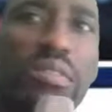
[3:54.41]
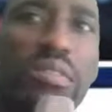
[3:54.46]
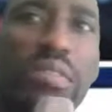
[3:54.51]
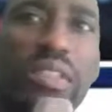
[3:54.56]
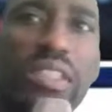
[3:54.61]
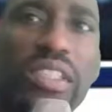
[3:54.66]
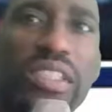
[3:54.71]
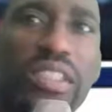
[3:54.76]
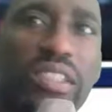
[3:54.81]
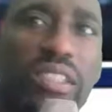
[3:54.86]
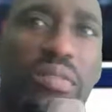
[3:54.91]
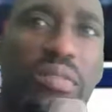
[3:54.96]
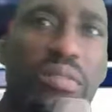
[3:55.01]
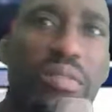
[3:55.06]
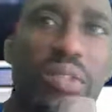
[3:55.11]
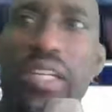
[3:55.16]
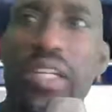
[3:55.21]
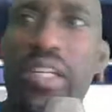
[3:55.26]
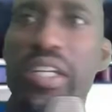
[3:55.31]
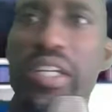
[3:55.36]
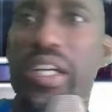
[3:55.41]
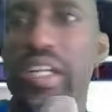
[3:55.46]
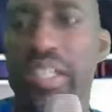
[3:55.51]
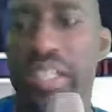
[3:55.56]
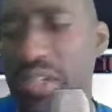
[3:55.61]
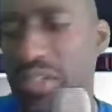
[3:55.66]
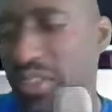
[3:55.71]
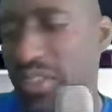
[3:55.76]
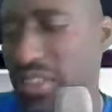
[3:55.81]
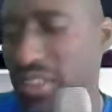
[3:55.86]
so if you hear
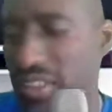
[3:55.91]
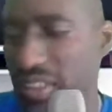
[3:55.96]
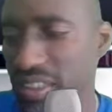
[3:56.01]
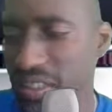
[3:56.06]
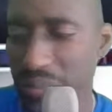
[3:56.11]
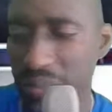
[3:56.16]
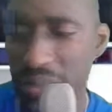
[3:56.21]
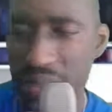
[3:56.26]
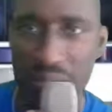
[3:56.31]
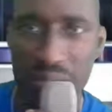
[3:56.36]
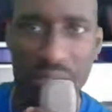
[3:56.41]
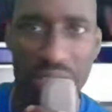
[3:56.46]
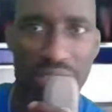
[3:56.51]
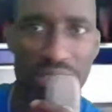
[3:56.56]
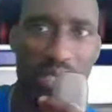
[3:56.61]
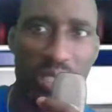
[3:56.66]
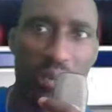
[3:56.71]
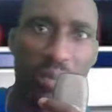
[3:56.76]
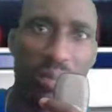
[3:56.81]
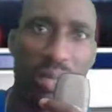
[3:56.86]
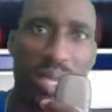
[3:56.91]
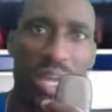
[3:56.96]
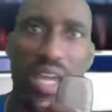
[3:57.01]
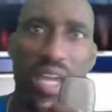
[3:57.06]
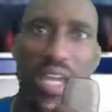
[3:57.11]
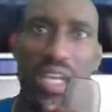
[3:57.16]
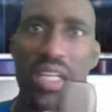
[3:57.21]
echoes, it's just me running it back.